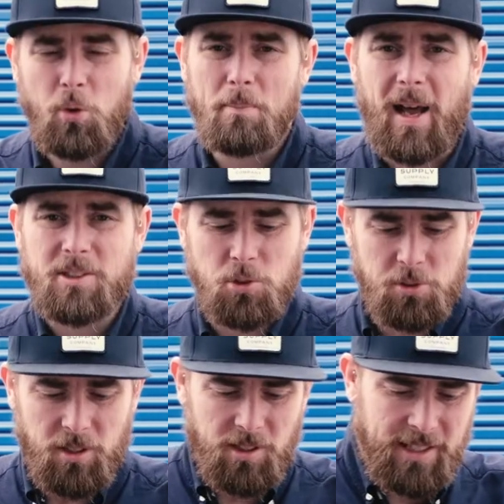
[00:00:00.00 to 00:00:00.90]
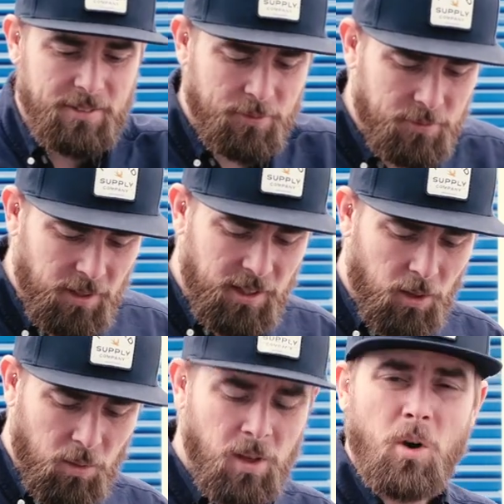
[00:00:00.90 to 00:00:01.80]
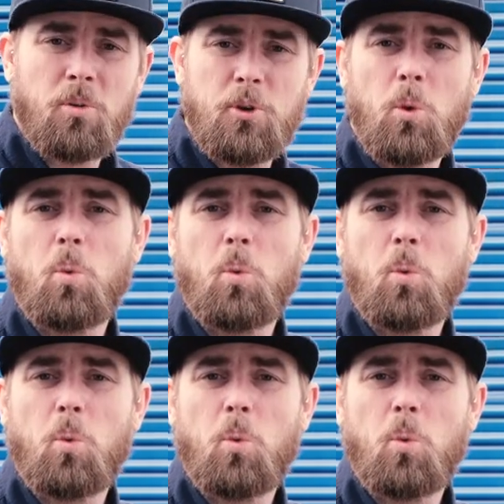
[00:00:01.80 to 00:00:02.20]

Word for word: the modules, leave, you know, do a